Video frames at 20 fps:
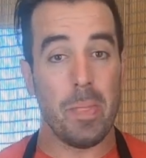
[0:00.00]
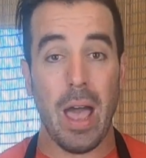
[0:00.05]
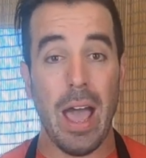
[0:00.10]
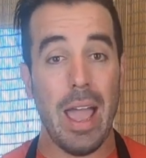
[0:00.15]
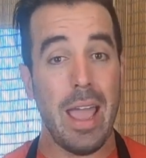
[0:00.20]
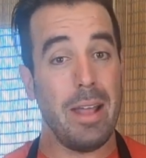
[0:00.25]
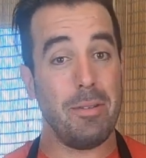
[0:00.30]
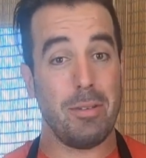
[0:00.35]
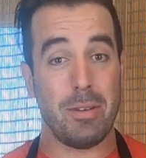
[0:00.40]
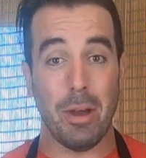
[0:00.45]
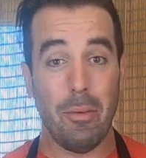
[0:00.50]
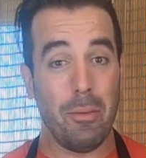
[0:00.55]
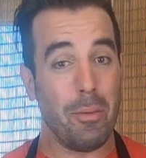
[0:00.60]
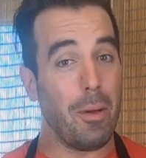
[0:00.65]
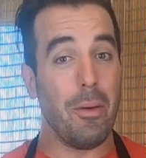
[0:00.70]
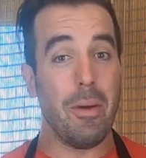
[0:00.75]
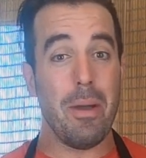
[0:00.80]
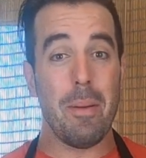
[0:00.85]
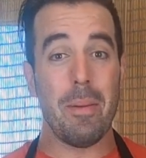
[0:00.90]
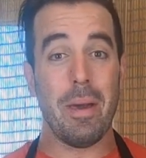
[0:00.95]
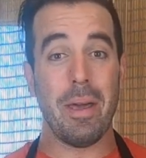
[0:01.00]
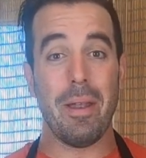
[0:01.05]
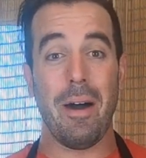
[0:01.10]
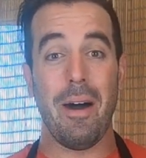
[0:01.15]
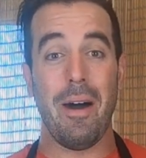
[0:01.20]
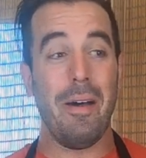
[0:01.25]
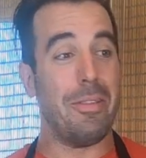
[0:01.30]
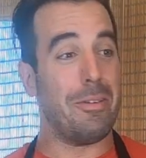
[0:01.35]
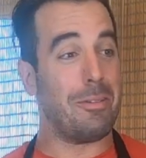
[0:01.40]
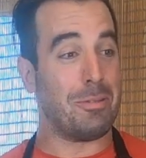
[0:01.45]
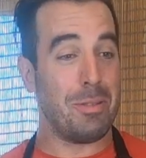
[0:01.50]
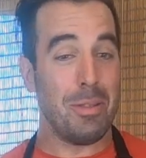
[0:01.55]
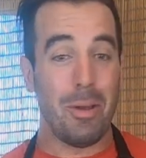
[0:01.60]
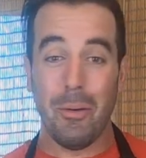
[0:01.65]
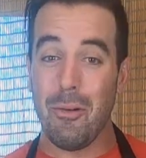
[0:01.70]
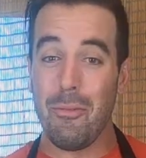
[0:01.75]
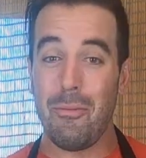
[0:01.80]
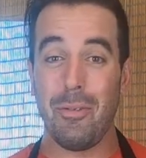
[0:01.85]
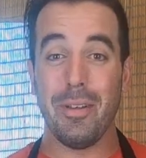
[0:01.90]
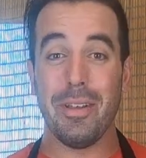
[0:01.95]
I don't know him at all. There's
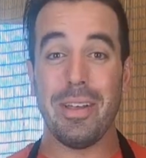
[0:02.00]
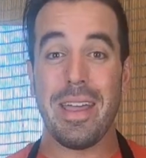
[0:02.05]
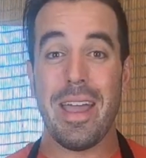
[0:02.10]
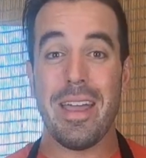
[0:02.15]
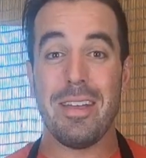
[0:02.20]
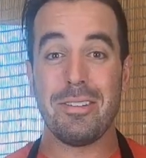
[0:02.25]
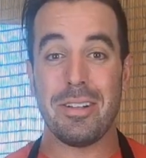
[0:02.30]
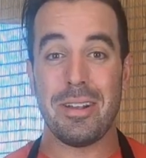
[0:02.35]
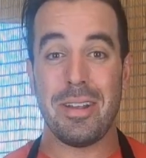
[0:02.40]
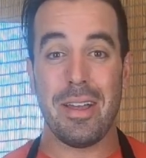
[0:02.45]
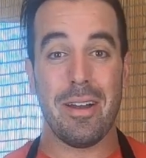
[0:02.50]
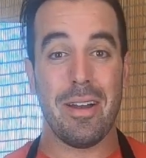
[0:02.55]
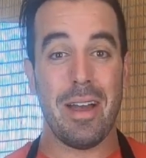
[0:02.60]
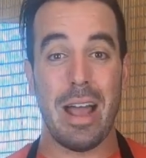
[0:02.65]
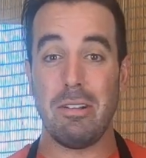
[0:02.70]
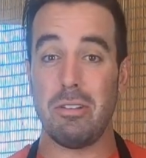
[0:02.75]
no affiliation here.